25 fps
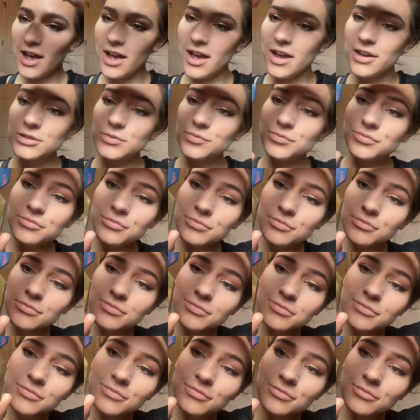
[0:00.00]
I love this
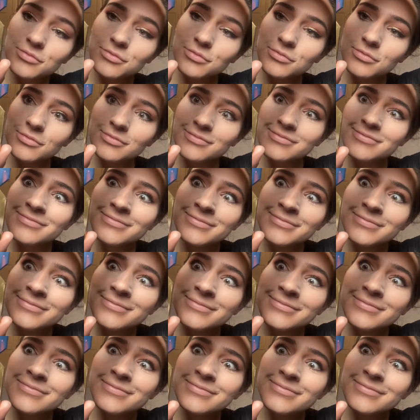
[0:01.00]
blush. This
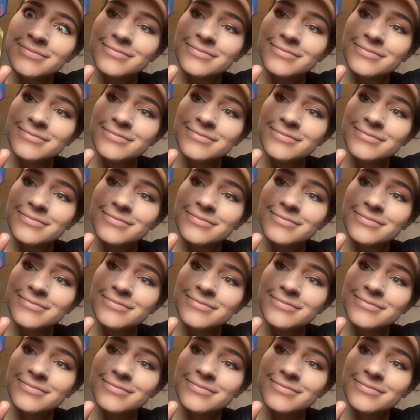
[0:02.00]
is